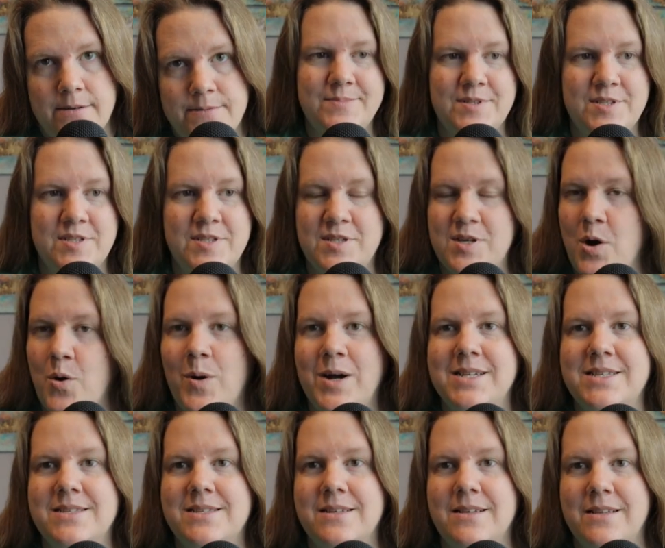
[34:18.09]
So
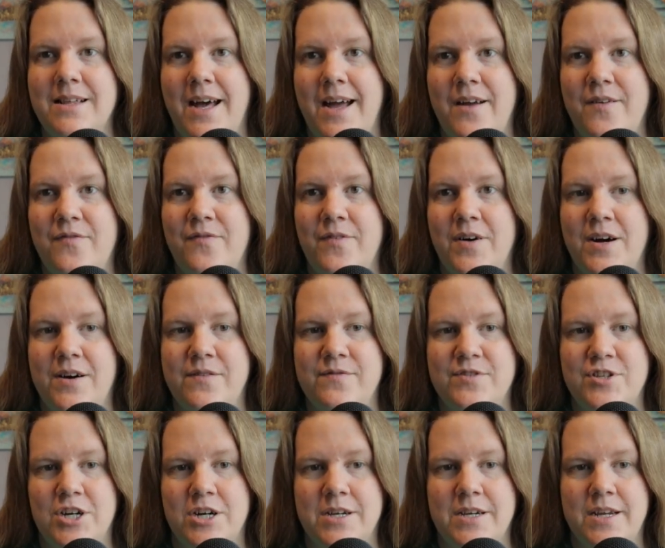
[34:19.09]
ends the life of
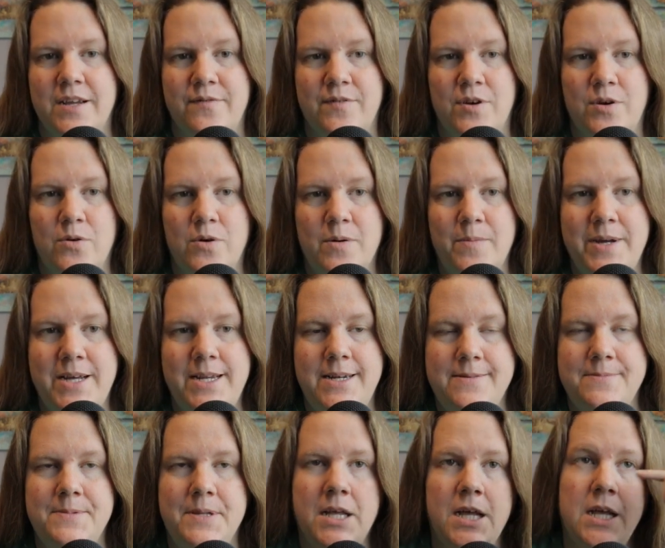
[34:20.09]
John David
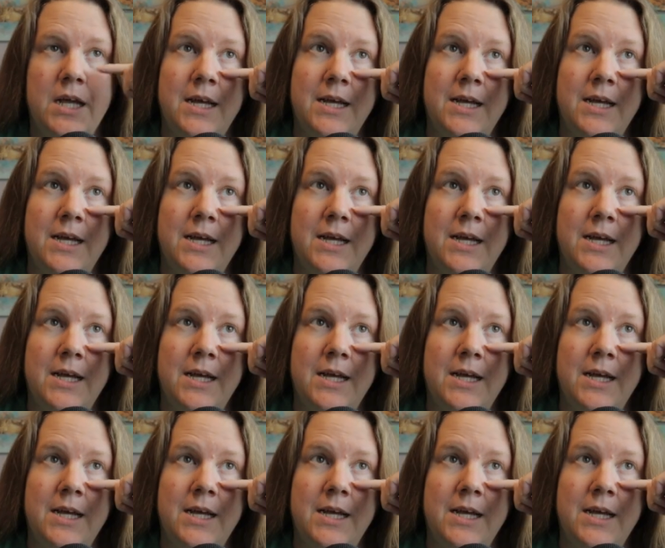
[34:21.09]
Norman.